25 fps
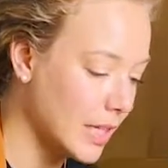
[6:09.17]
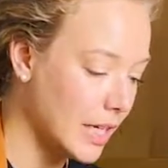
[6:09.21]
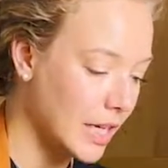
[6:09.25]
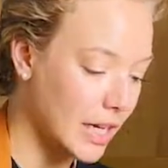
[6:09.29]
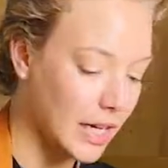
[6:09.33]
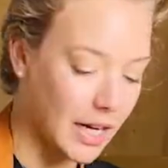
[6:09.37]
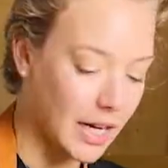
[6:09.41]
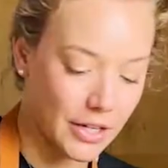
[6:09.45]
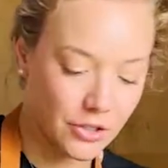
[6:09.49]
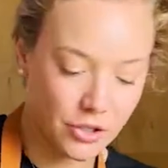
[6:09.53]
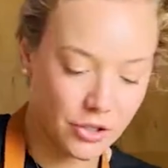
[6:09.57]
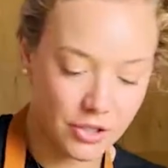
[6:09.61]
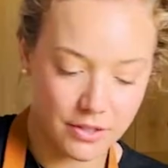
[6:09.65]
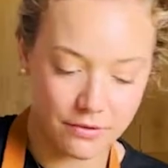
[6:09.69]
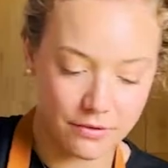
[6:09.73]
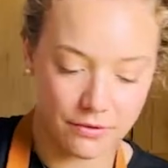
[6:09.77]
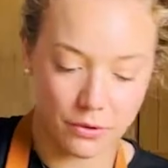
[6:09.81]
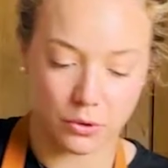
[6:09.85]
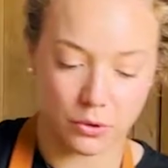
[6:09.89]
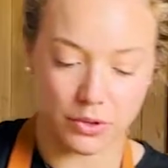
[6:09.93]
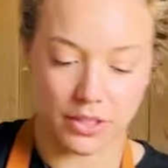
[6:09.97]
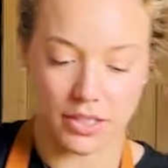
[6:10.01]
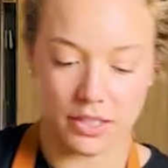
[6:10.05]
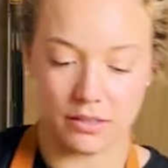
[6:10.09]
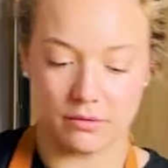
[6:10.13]
And I just
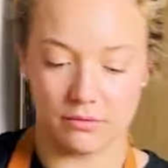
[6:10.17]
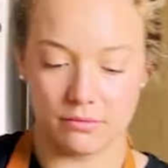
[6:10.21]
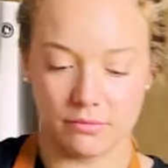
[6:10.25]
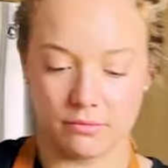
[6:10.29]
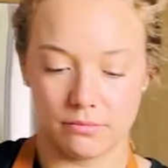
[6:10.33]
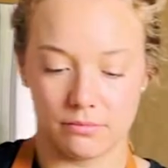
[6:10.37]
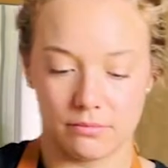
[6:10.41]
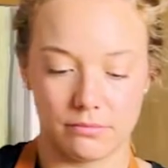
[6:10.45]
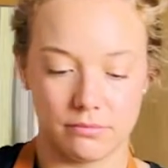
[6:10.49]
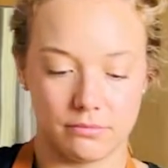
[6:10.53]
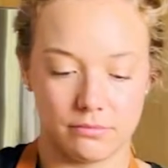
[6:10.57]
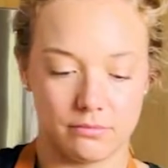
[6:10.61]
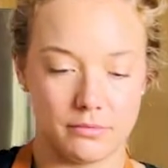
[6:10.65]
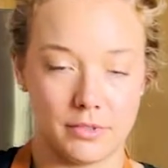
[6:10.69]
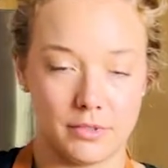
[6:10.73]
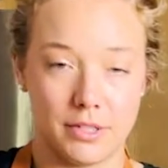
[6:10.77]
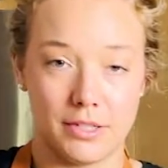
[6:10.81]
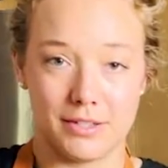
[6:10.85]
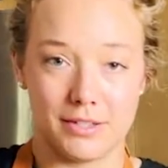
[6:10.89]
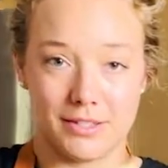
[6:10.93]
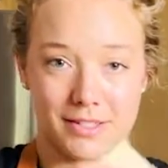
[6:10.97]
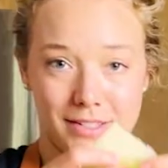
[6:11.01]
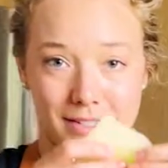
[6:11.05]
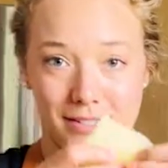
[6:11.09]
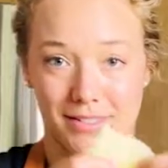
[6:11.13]
fold it
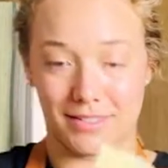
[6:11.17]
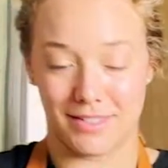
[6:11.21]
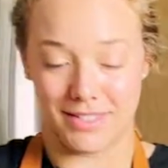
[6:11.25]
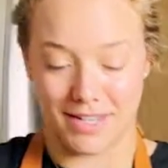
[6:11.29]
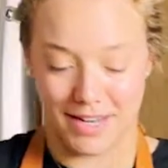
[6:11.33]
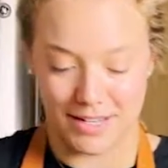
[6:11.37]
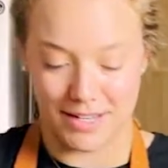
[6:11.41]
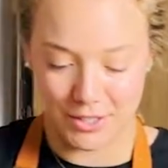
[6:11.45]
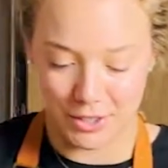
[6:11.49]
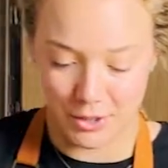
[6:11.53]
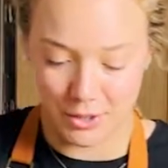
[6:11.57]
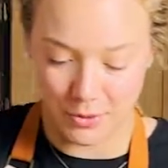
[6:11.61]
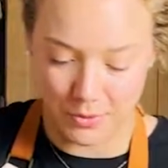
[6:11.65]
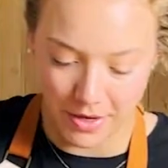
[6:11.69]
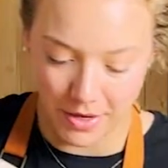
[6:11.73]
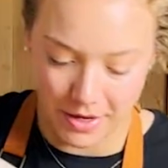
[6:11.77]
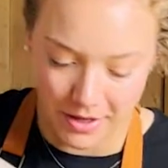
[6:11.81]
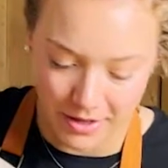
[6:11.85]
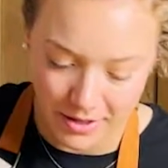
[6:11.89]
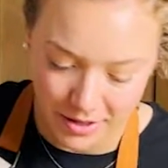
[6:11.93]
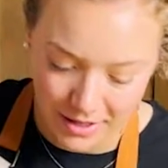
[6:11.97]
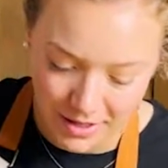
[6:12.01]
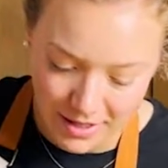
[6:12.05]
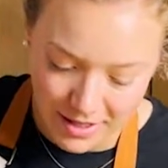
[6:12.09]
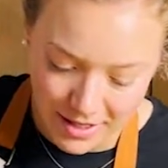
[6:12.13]
so it's a nice
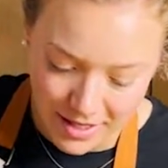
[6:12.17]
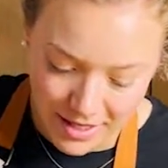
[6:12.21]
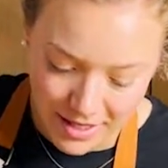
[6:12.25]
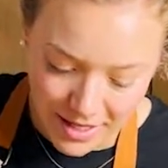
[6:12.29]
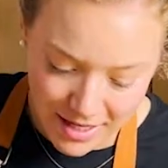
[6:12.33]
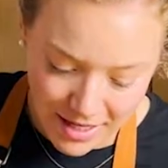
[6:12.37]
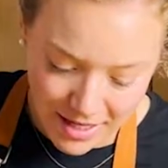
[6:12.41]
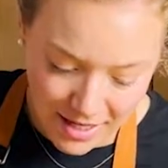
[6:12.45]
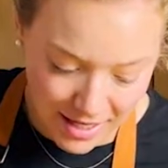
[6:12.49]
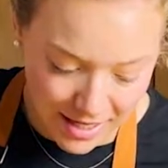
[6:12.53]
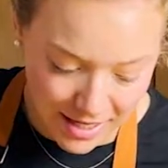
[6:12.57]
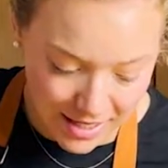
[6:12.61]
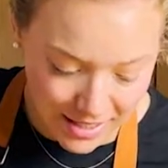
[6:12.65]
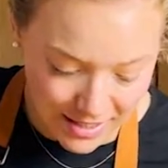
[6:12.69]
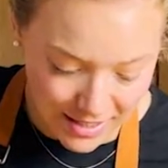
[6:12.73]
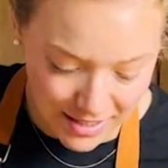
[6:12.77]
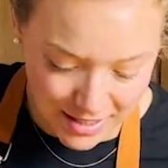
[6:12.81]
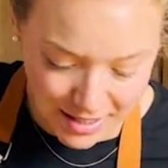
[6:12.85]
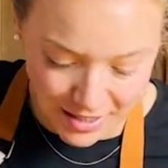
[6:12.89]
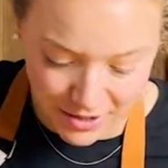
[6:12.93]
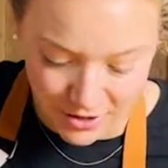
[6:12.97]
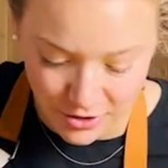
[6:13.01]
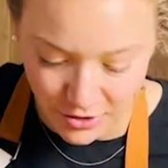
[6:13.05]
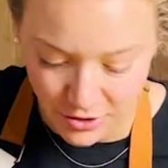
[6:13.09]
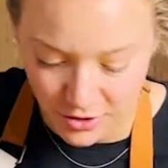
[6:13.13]
square and it's
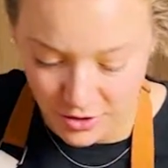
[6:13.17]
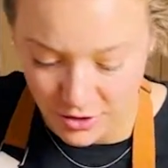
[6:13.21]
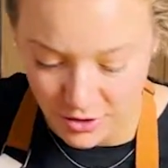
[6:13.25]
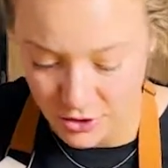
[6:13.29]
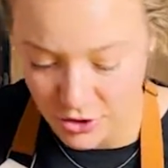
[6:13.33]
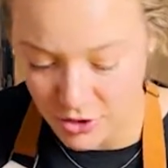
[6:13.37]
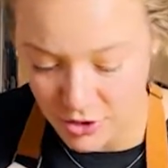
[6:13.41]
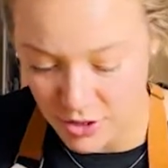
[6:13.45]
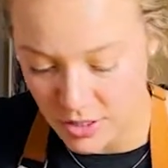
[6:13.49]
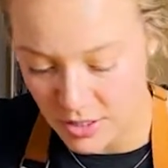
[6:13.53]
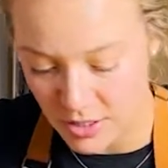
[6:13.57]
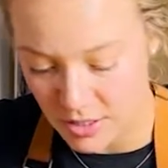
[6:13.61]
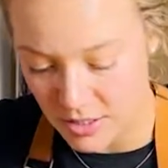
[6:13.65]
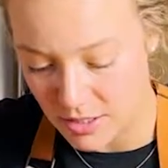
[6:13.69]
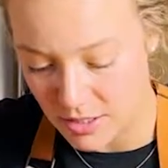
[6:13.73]
nice and crunchy.